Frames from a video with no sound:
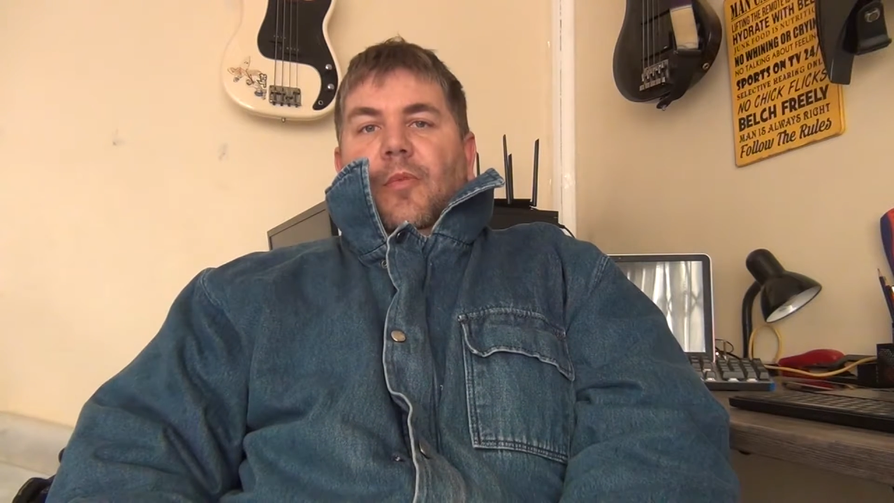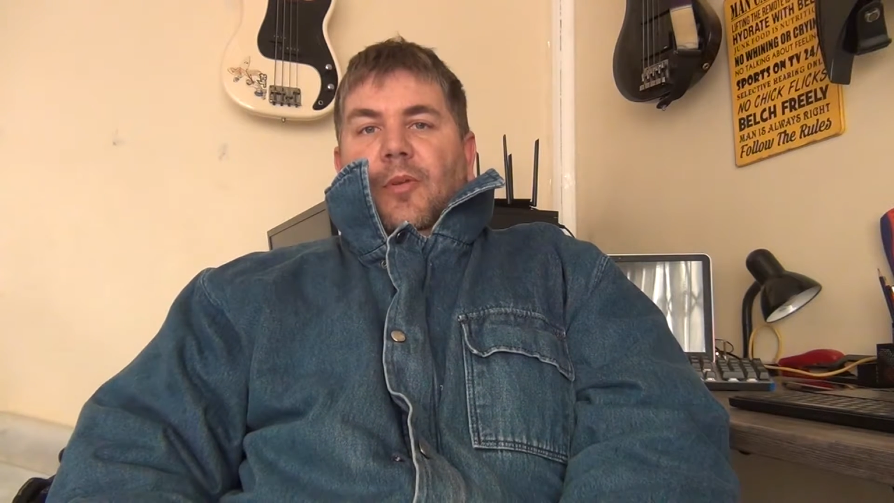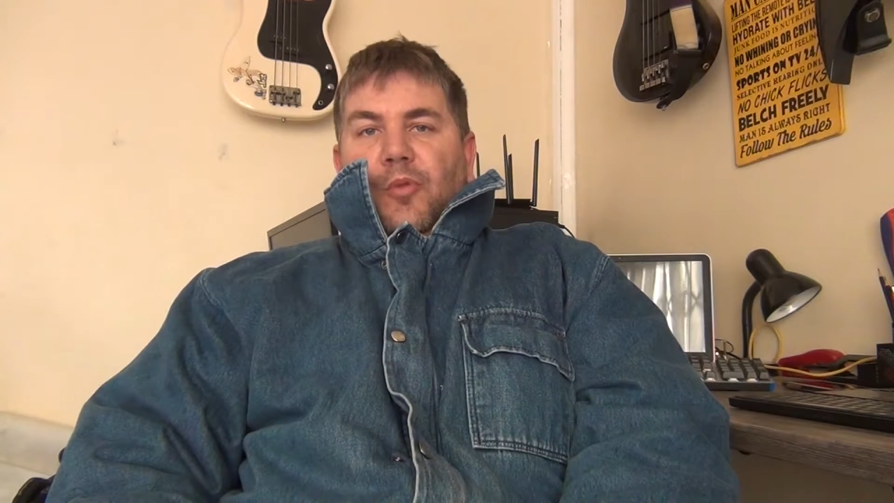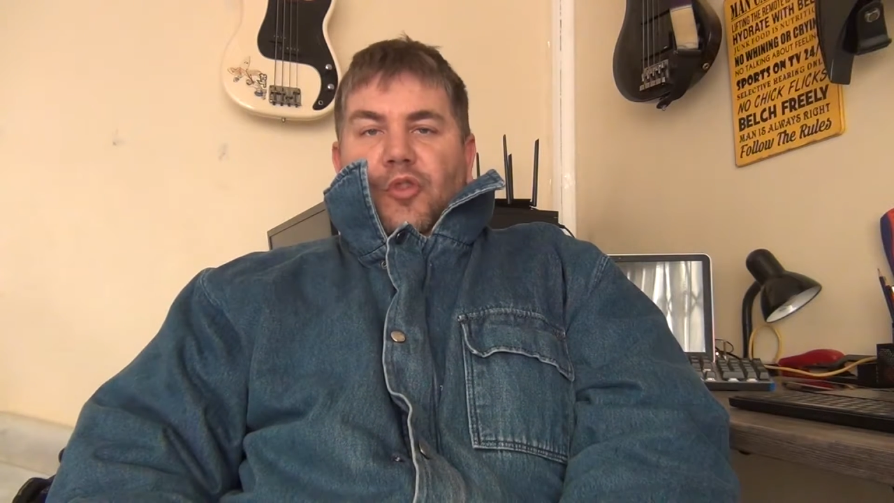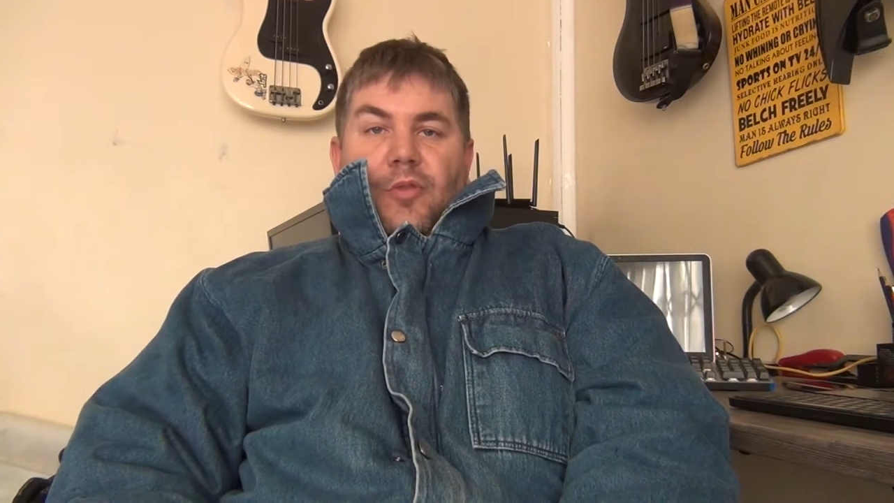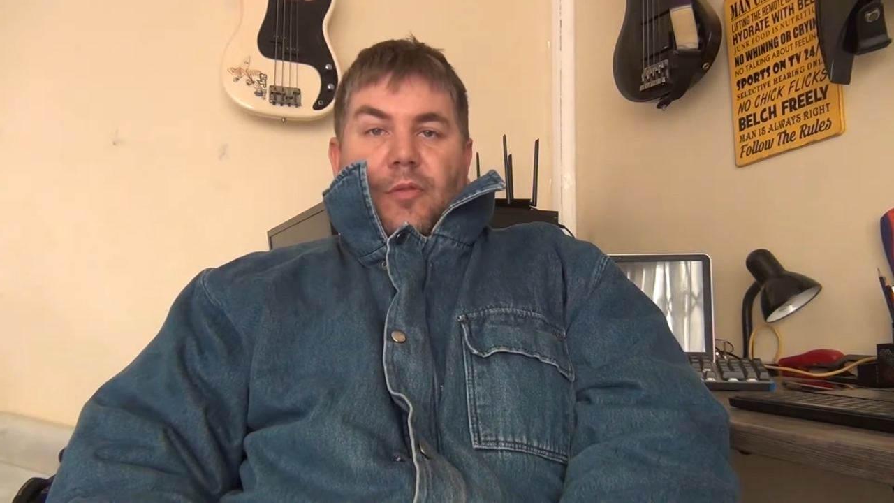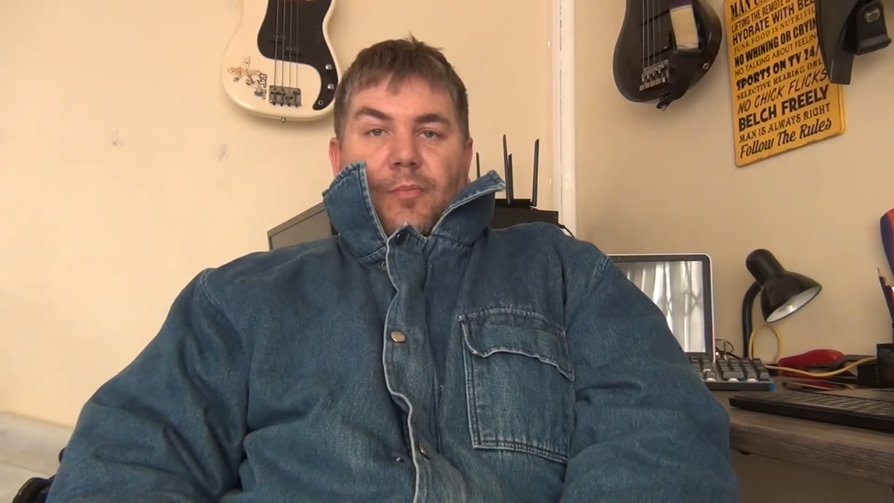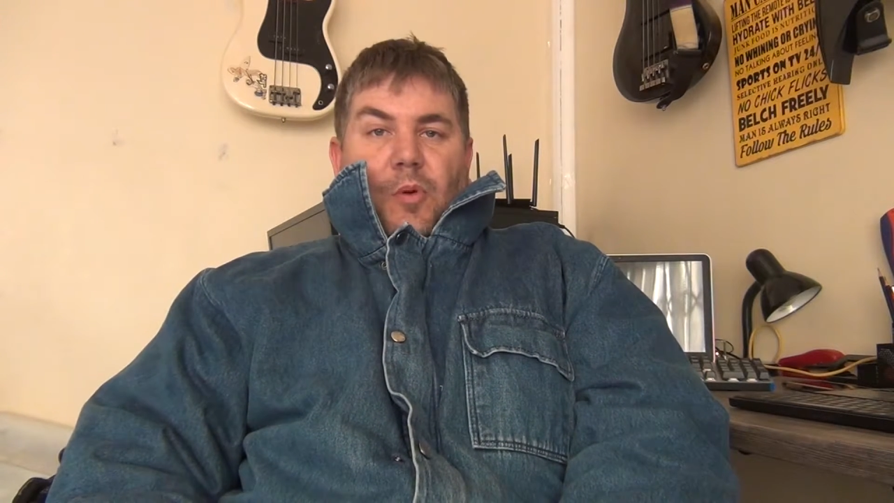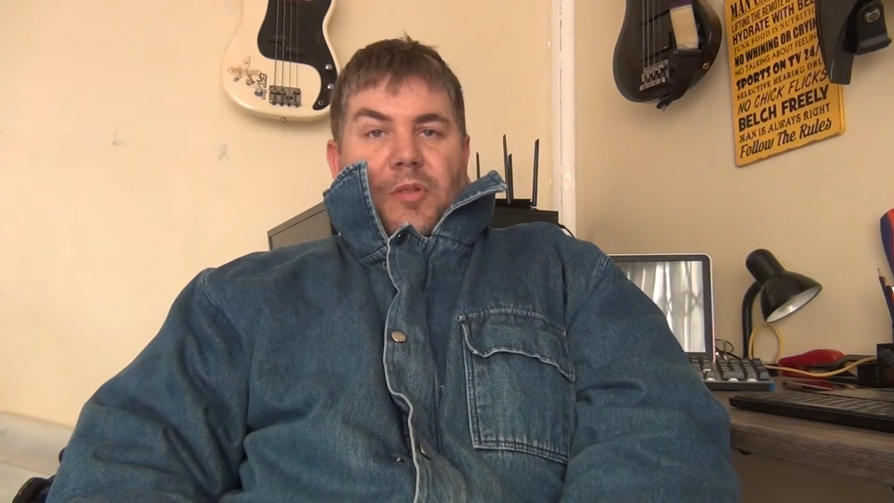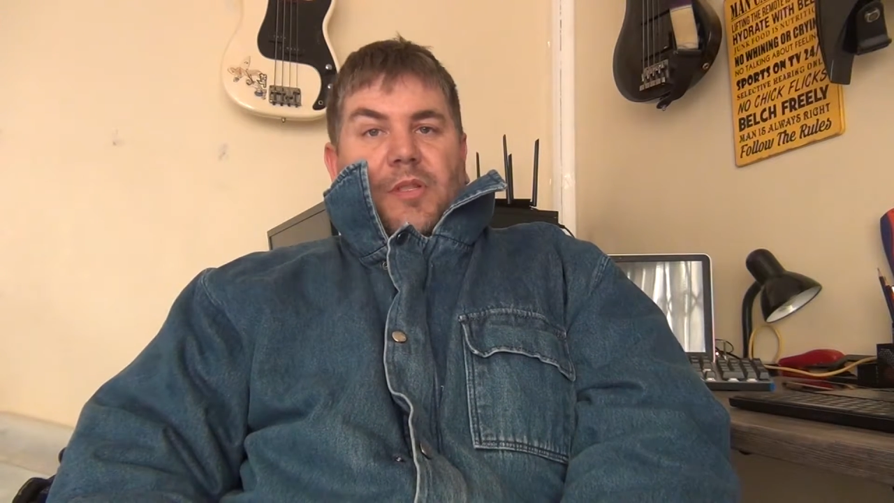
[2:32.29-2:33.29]
going to push to
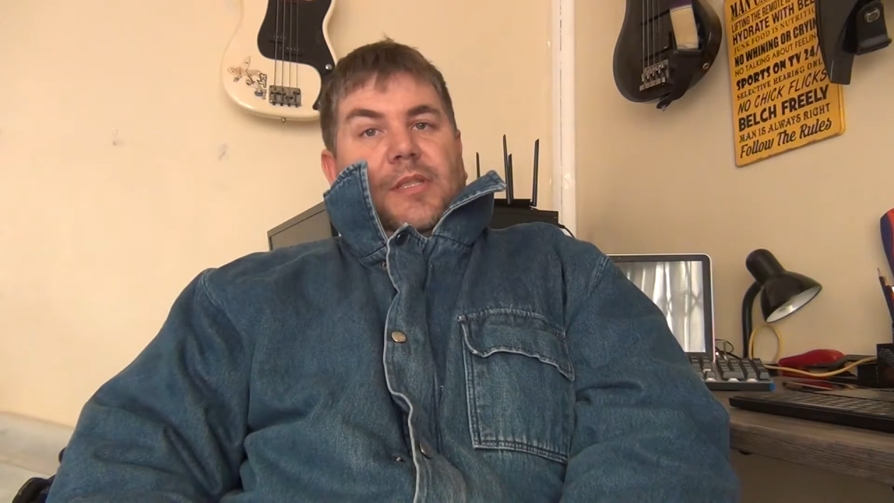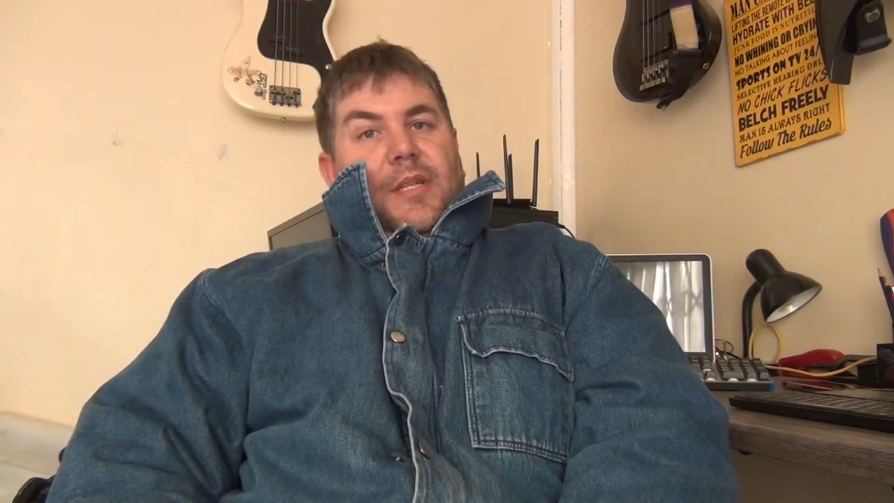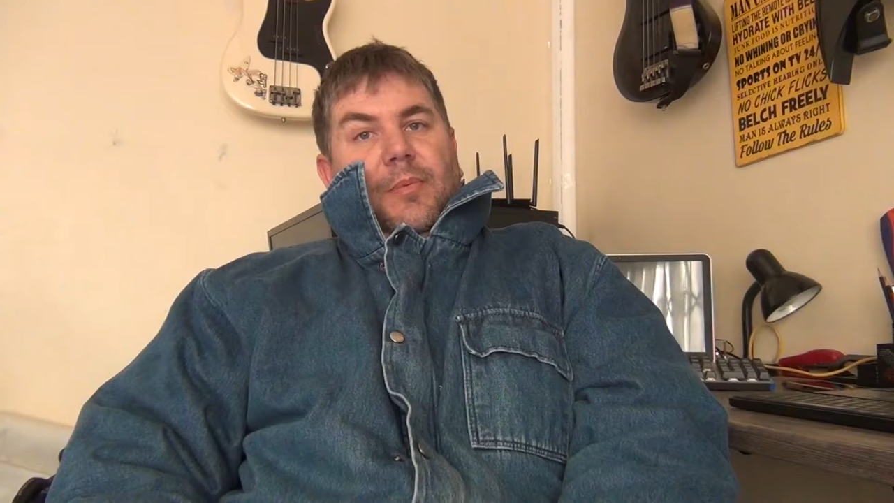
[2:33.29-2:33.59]
pass the C++.